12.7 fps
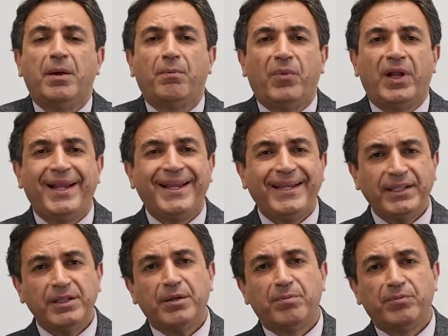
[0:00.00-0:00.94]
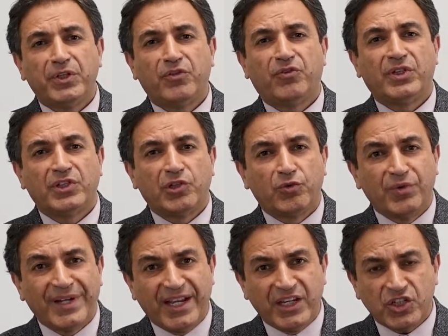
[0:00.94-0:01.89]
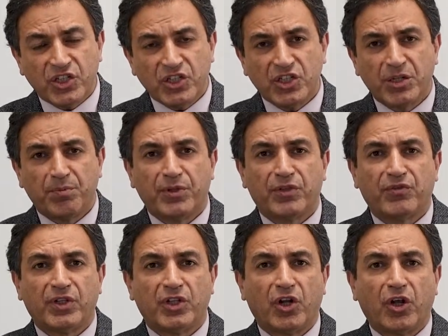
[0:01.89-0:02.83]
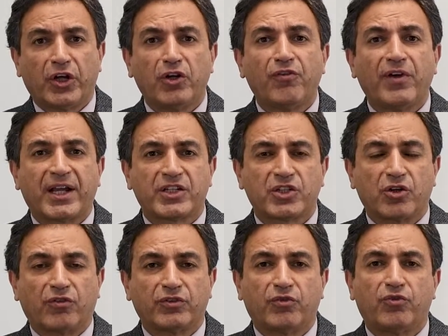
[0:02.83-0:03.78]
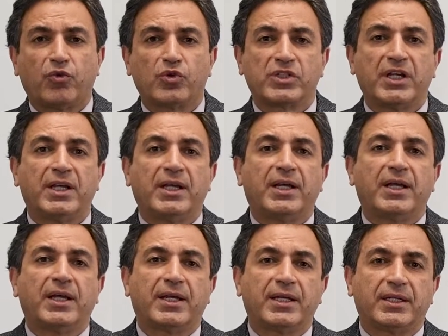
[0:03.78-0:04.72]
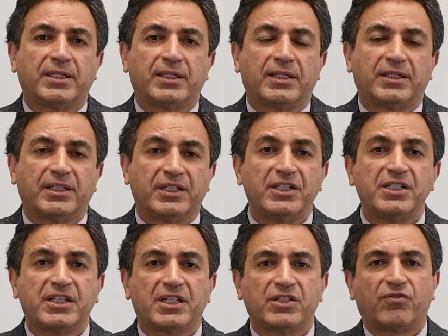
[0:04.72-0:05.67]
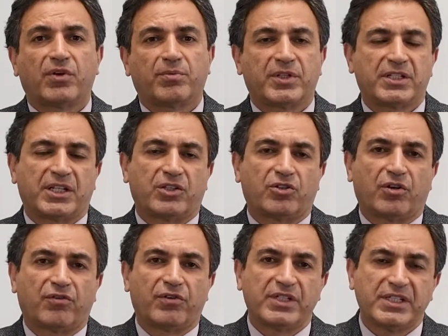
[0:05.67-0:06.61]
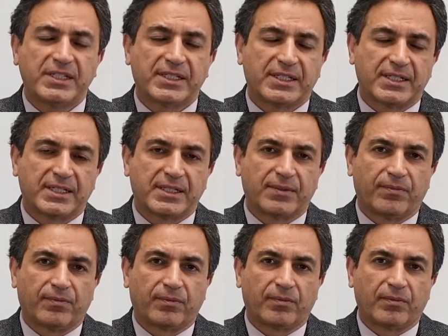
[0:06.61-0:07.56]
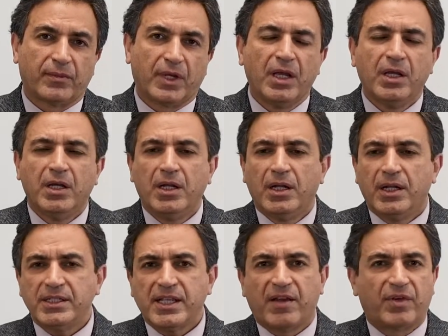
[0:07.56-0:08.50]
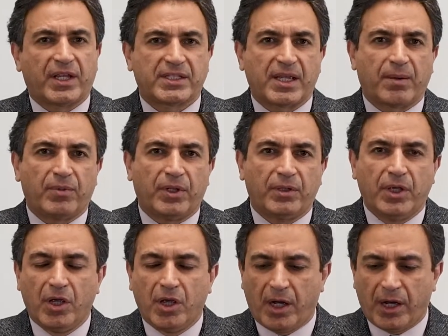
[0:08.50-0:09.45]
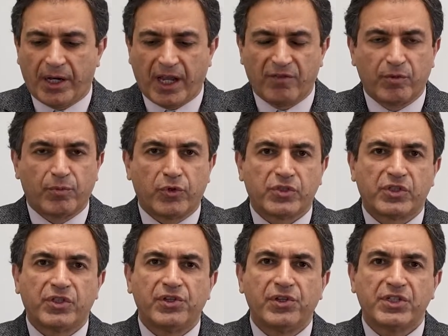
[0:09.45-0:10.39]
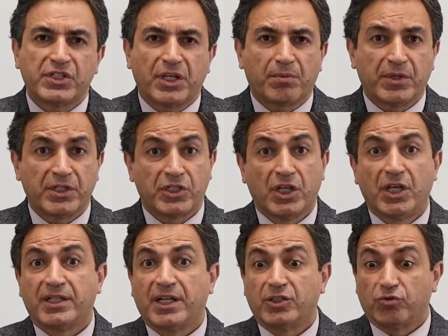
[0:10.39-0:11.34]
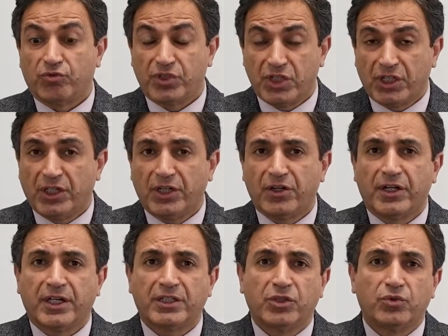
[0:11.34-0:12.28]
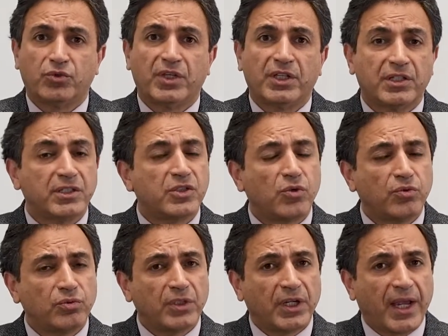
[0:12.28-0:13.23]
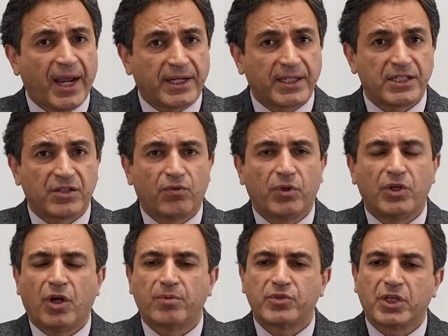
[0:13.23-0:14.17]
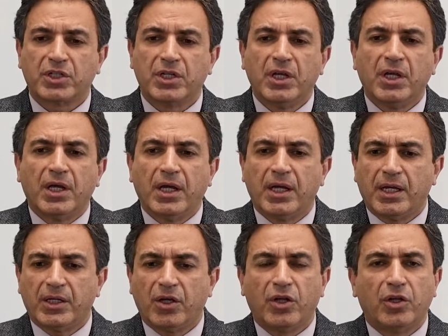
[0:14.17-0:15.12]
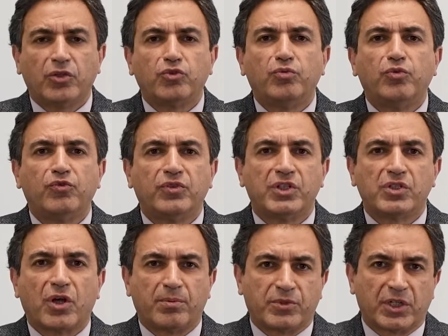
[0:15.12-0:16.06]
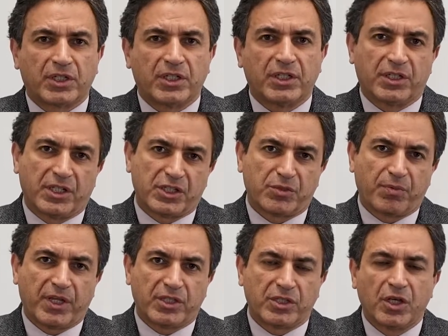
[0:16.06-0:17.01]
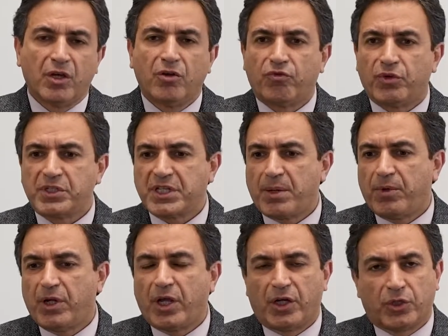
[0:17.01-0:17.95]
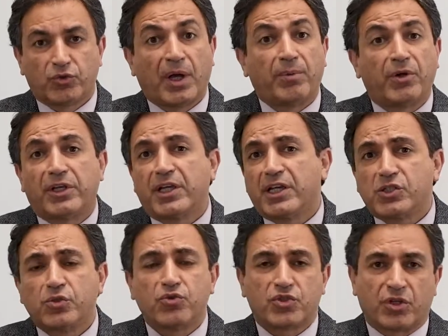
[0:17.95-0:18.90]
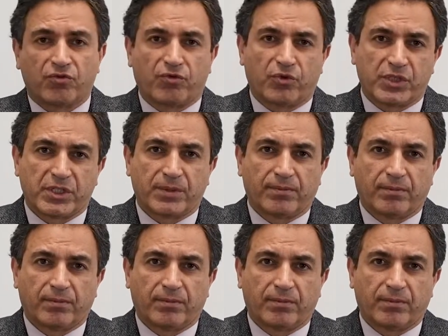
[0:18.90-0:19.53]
playing between the relationship between the line of action of the force and the distance from the center of resistance. Let's have an example. I have a posterior segments that rigidly connected together so they act as a one object and I like to move this object in the space. For example, I like to apply extrusion force.